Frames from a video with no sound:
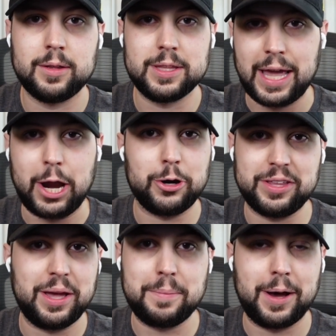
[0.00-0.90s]
The heir to
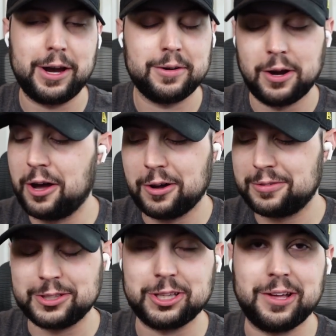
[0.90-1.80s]
the empire. Oh,
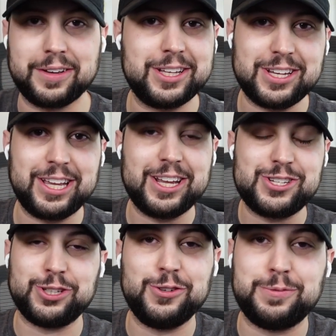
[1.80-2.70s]
you love it. Get, it
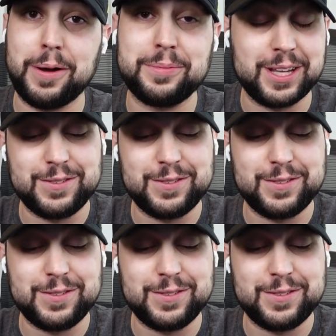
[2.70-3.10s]
gets you goosebumps.